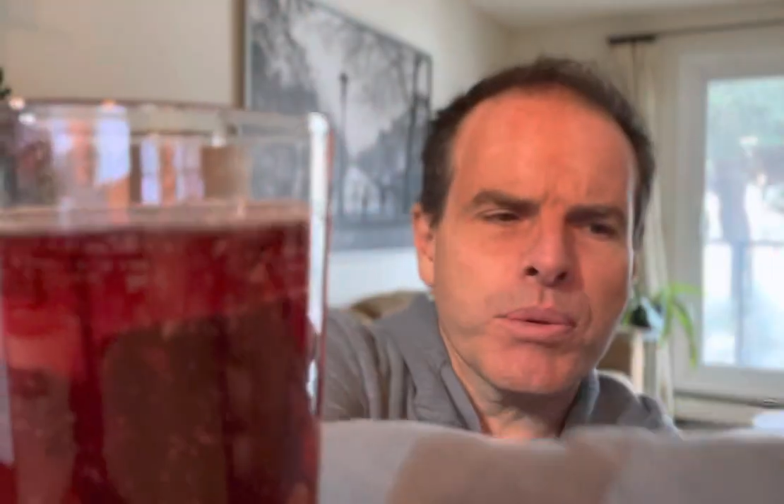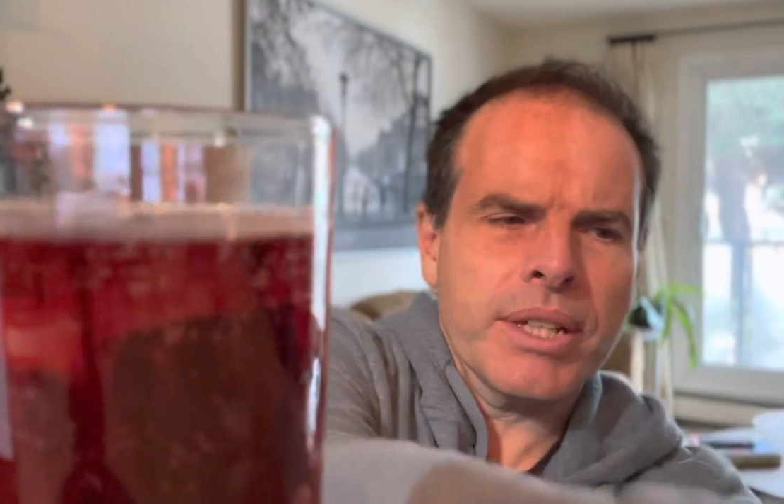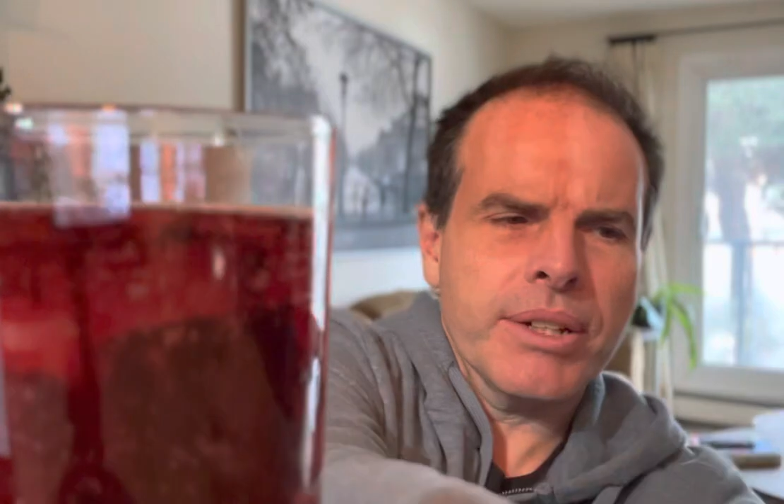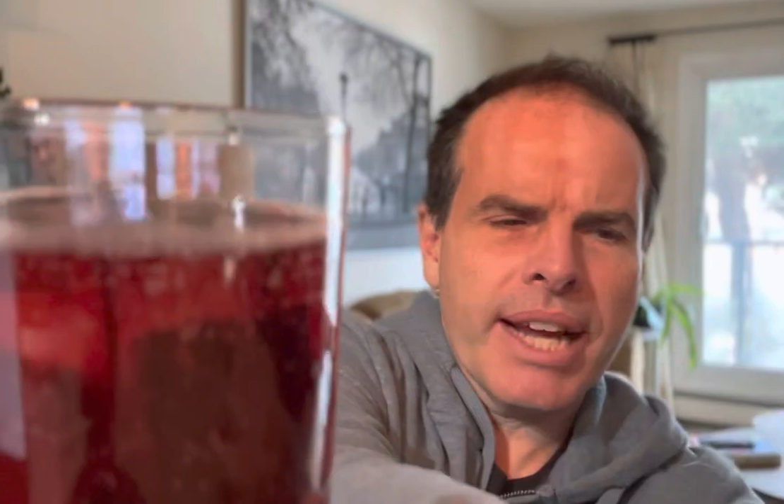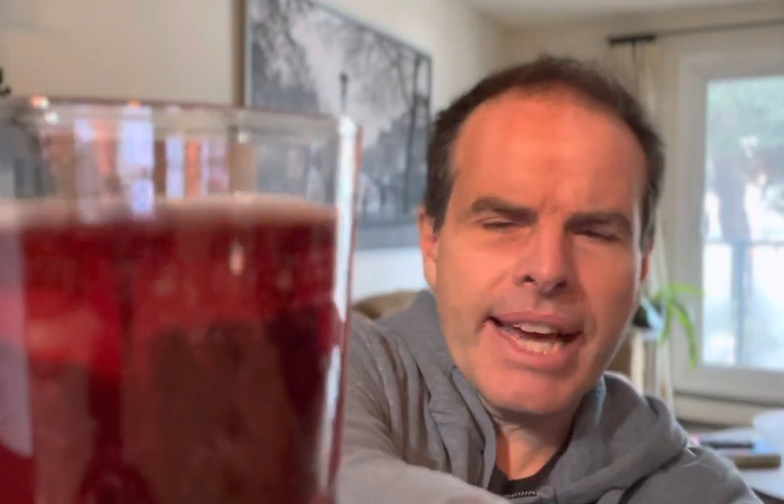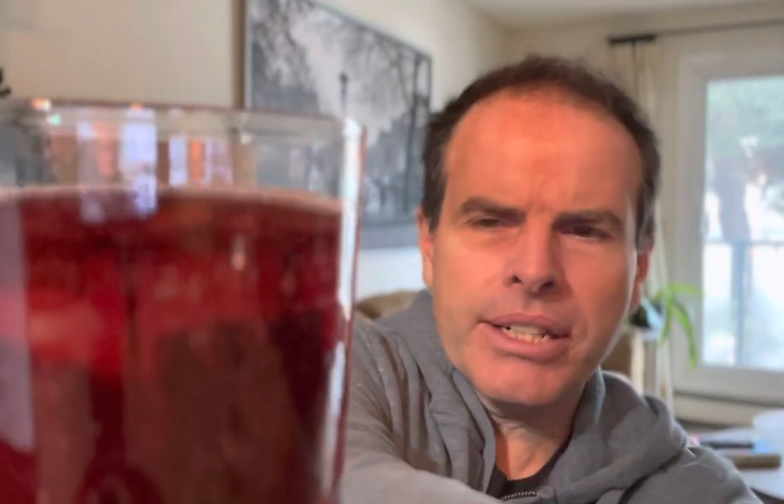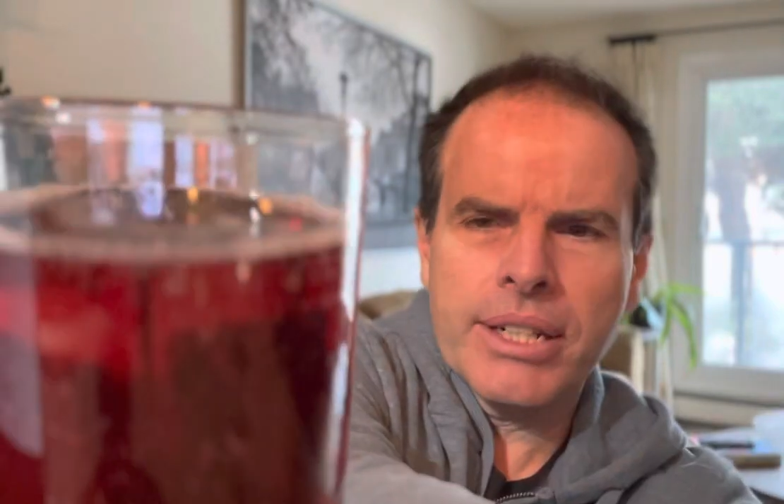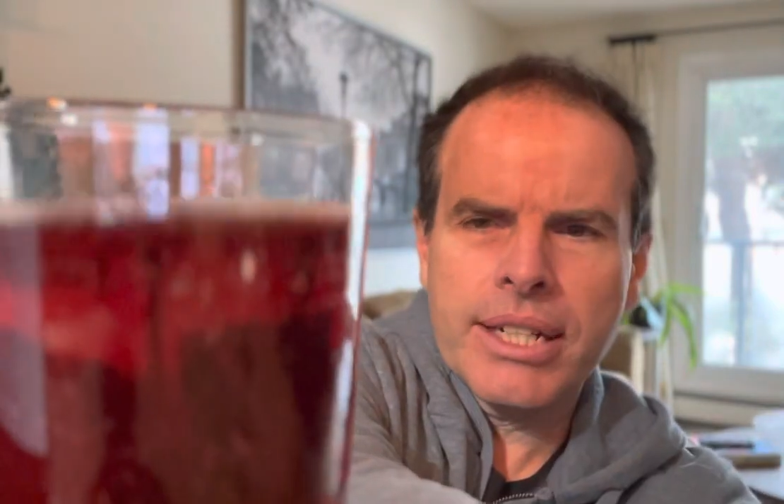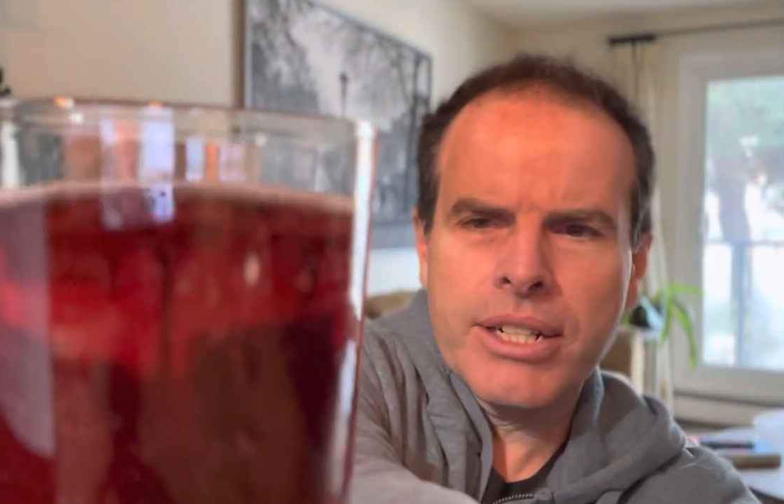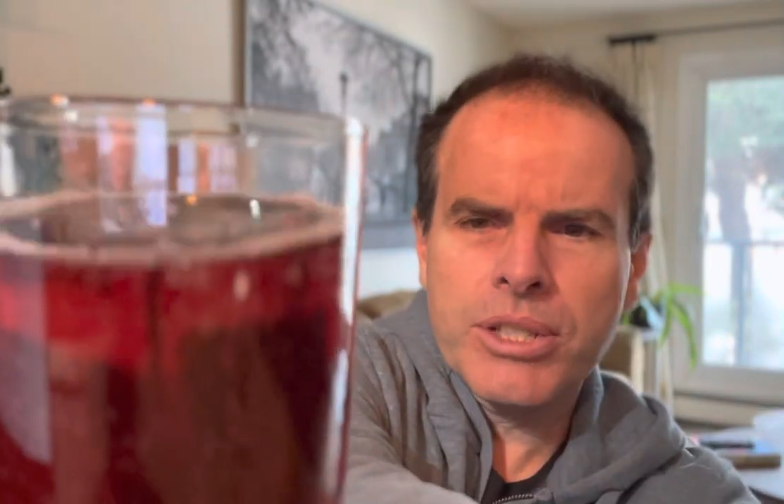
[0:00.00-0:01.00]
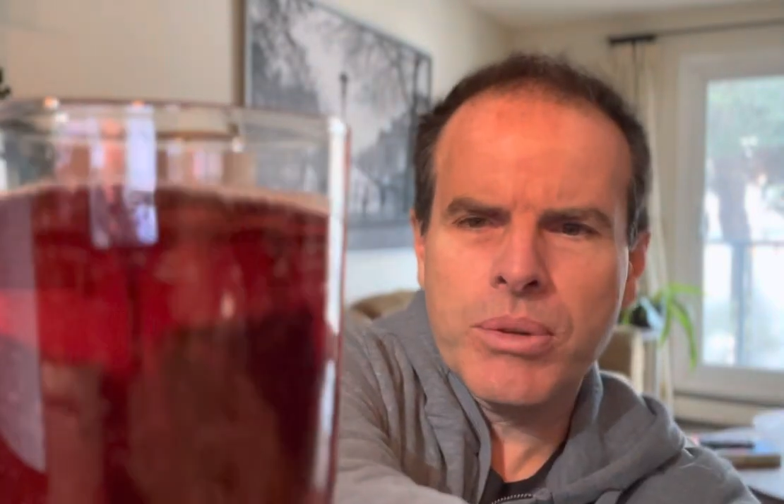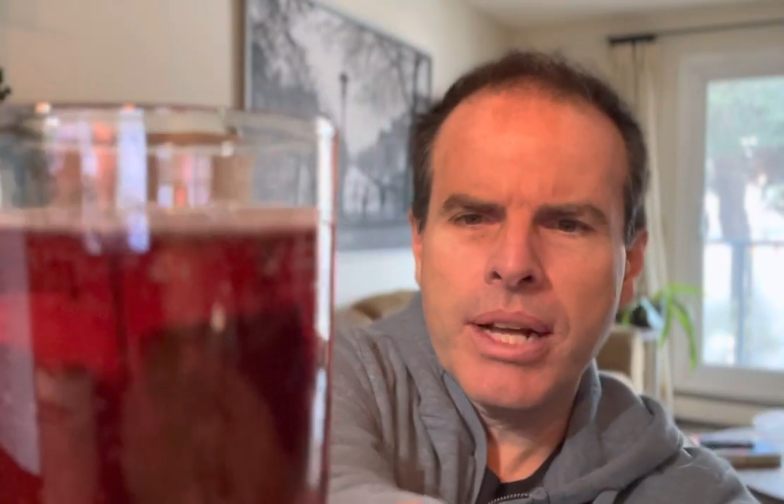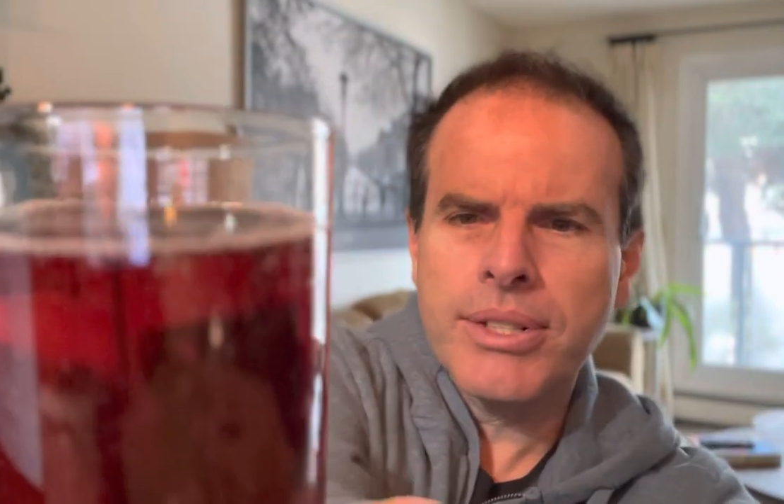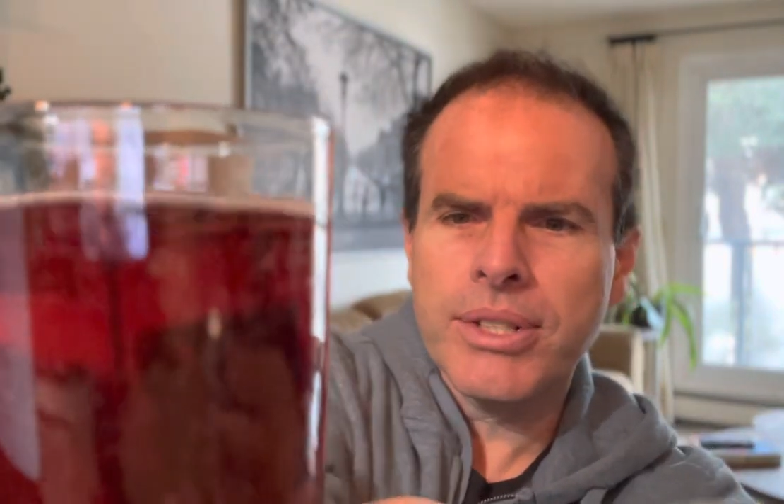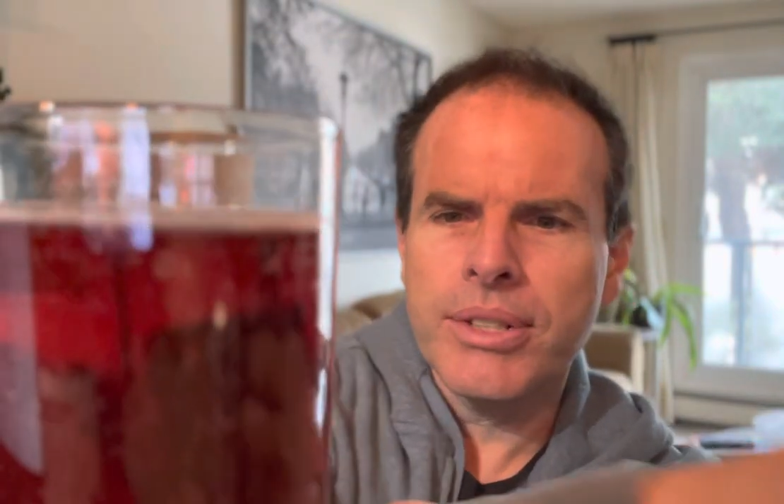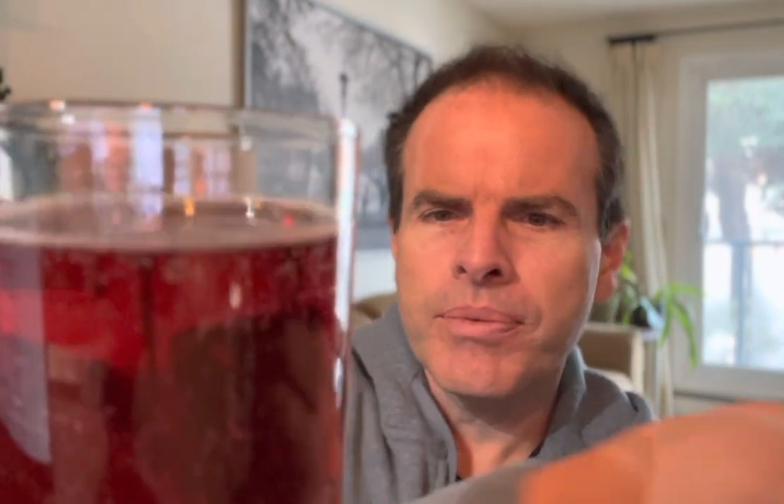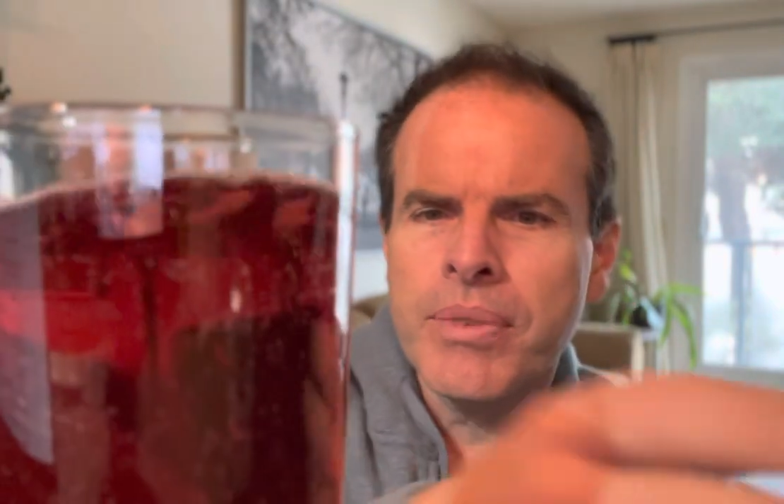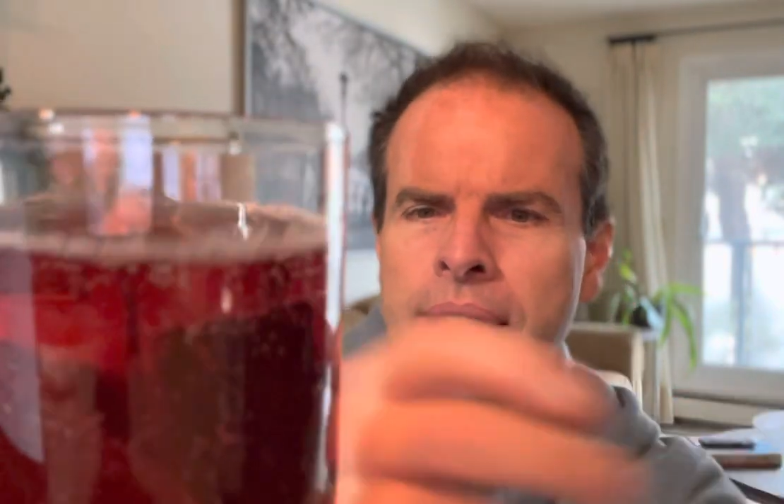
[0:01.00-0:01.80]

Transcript: without a head on it as well, so